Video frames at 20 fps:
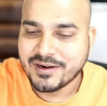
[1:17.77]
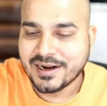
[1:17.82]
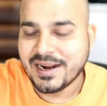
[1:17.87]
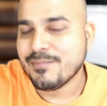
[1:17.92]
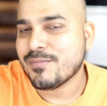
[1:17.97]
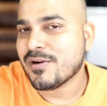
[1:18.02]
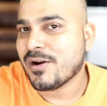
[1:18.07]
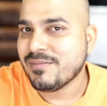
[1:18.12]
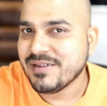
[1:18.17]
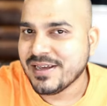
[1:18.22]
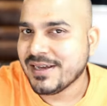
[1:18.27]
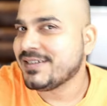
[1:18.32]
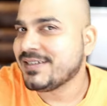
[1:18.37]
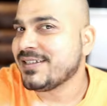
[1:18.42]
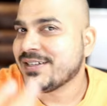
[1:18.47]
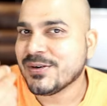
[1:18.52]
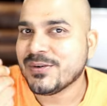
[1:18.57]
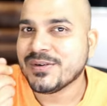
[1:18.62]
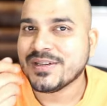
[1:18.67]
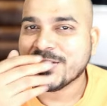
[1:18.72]
after I probably
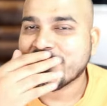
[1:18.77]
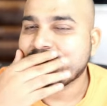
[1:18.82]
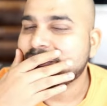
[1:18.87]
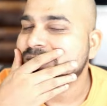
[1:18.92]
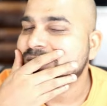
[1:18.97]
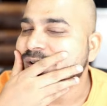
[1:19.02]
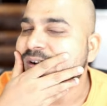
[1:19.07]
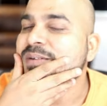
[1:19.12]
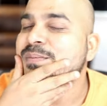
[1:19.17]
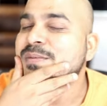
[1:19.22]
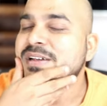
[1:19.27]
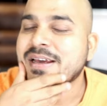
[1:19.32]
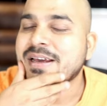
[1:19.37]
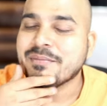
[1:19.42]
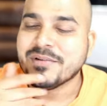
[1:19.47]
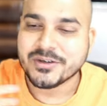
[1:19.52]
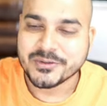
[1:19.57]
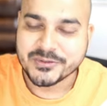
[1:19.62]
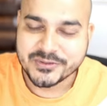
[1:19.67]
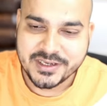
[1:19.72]
execute the code, you'll be
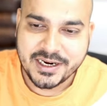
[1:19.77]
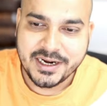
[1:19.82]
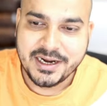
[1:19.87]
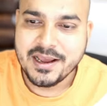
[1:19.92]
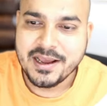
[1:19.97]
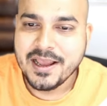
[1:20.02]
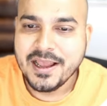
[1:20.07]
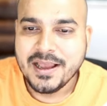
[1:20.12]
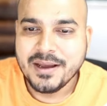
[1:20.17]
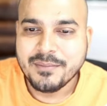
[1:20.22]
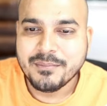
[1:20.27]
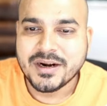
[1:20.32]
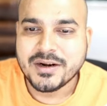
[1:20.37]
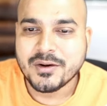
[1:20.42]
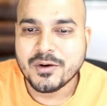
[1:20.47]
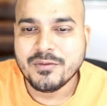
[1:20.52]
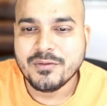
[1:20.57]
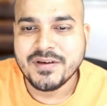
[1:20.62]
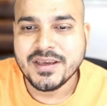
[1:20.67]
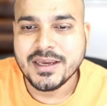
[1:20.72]
able to see it.
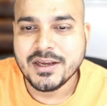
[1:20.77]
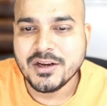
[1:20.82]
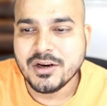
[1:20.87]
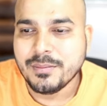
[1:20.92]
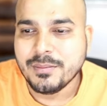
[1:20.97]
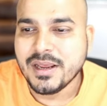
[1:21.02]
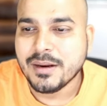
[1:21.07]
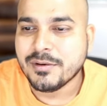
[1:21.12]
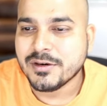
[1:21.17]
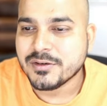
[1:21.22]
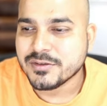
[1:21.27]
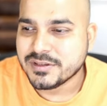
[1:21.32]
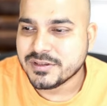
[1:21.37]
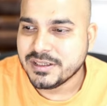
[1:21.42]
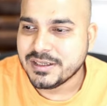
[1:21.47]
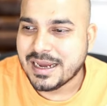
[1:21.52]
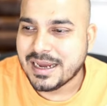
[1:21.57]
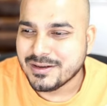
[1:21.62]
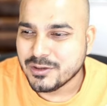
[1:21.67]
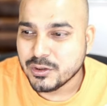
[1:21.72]
But over here, you'll be able to
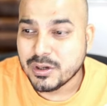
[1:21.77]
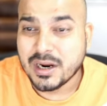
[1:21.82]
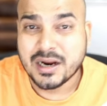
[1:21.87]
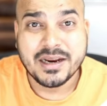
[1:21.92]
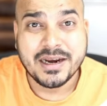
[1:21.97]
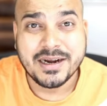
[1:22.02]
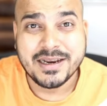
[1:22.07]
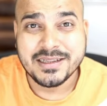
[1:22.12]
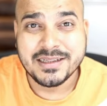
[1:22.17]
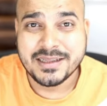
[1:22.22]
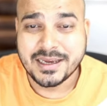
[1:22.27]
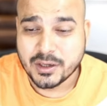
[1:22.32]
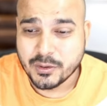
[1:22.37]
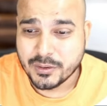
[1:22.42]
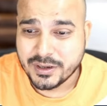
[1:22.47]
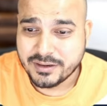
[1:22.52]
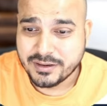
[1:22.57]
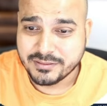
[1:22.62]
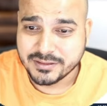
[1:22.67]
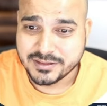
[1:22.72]
see you are getting the
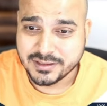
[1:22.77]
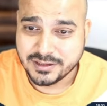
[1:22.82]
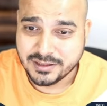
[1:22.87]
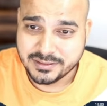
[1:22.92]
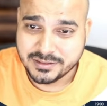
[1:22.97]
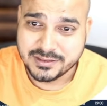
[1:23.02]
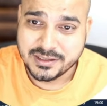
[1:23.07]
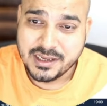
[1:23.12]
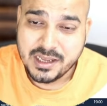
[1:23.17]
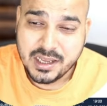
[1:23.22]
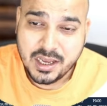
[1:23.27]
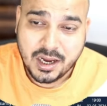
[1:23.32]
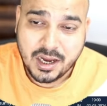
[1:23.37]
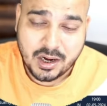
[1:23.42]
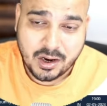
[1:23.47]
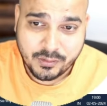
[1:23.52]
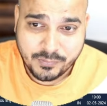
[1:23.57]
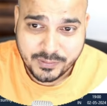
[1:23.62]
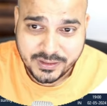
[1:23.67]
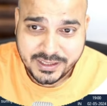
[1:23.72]
accurate results.
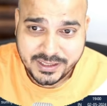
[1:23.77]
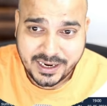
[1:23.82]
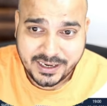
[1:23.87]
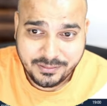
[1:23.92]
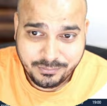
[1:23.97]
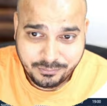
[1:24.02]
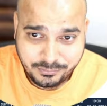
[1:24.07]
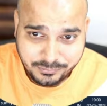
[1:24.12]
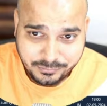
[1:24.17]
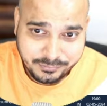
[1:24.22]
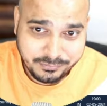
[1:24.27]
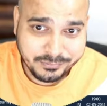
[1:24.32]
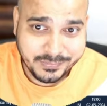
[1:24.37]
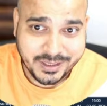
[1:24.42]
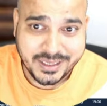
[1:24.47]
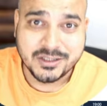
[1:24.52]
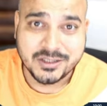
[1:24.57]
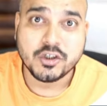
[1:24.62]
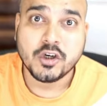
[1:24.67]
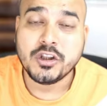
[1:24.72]
Along with that,
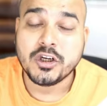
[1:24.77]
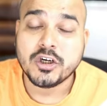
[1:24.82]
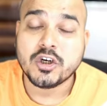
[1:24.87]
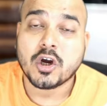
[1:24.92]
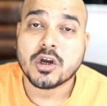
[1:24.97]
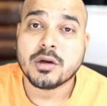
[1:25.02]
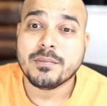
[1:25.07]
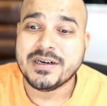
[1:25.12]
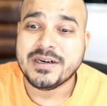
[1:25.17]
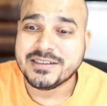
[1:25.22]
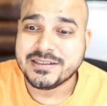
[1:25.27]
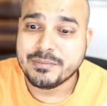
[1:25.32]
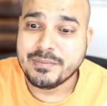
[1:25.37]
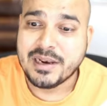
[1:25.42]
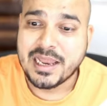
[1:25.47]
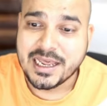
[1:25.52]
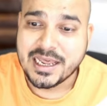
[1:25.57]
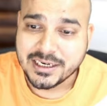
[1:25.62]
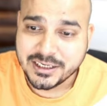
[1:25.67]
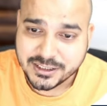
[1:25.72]
based on the document
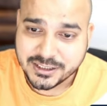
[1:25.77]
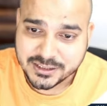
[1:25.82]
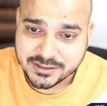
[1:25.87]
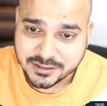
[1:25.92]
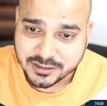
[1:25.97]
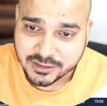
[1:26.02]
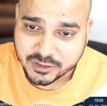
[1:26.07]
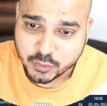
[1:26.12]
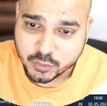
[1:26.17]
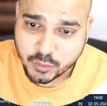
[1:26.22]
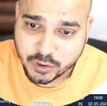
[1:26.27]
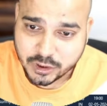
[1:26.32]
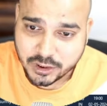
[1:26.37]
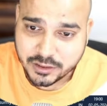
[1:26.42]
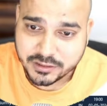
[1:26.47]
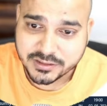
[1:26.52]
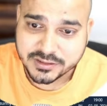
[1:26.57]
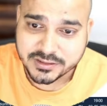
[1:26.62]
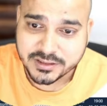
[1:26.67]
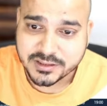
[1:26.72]
similarity search, what
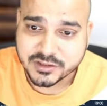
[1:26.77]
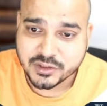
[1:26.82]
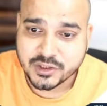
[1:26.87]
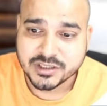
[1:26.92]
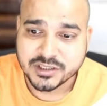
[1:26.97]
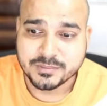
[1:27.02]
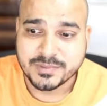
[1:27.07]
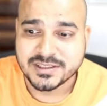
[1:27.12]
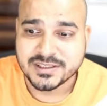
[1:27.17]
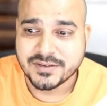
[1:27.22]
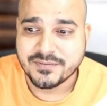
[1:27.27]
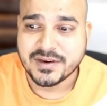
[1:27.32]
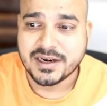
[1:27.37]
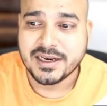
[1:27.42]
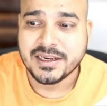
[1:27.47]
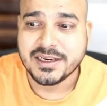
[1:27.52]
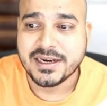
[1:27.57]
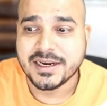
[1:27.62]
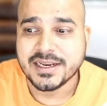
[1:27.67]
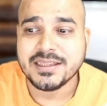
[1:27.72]
all results you're
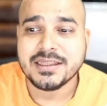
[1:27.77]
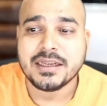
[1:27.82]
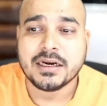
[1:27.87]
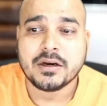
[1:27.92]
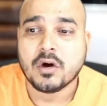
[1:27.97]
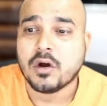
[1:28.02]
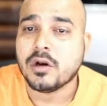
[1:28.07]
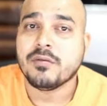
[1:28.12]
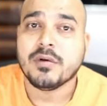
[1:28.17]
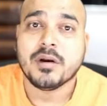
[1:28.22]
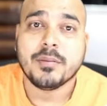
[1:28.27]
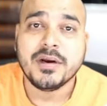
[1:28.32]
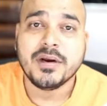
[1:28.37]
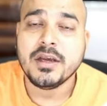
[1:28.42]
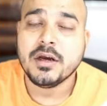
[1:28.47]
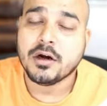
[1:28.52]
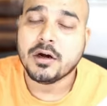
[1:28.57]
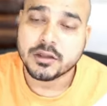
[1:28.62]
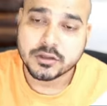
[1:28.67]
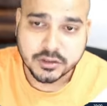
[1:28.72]
specifically getting, that all will
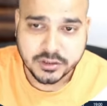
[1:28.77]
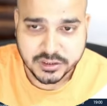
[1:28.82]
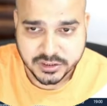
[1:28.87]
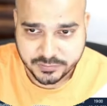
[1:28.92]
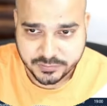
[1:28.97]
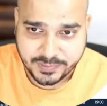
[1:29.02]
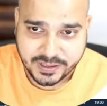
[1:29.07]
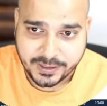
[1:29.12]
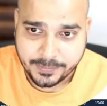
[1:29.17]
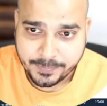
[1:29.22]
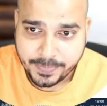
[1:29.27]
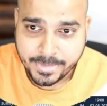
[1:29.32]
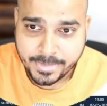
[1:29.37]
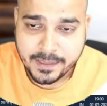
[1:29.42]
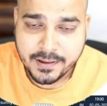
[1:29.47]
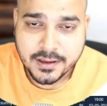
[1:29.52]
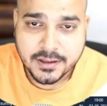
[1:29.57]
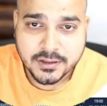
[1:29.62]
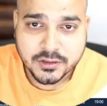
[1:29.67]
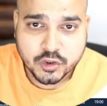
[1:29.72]
be also displayed.
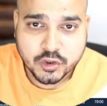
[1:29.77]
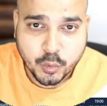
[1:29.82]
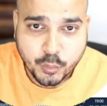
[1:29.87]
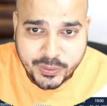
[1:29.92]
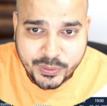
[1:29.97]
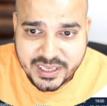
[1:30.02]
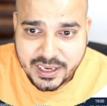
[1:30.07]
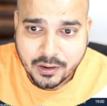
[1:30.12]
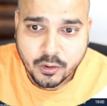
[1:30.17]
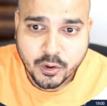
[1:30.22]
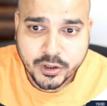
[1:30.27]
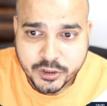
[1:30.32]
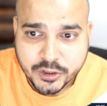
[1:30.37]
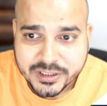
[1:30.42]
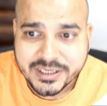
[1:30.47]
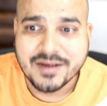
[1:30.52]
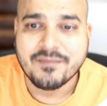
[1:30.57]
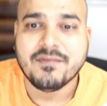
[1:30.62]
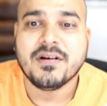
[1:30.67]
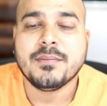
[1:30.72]
So we are going
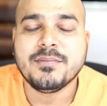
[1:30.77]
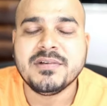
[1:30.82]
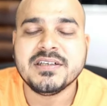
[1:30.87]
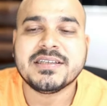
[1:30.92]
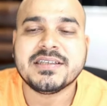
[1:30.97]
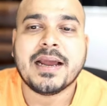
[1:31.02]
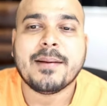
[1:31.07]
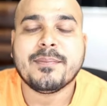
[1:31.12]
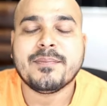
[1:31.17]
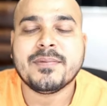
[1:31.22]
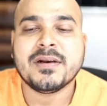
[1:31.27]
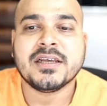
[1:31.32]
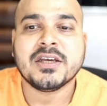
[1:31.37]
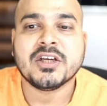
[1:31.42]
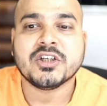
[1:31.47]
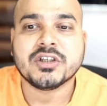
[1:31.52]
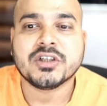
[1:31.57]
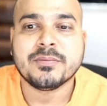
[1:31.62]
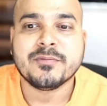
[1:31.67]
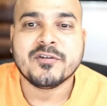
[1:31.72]
to develop this
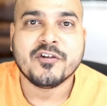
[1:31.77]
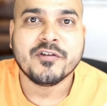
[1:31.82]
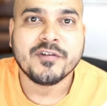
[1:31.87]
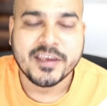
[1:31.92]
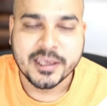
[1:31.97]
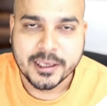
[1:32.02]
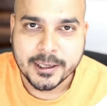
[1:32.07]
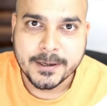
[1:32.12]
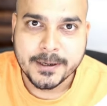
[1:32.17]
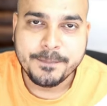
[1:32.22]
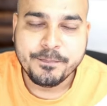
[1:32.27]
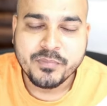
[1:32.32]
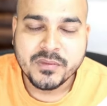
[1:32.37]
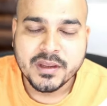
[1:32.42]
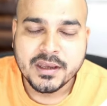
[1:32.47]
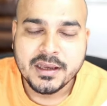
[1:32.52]
application over here.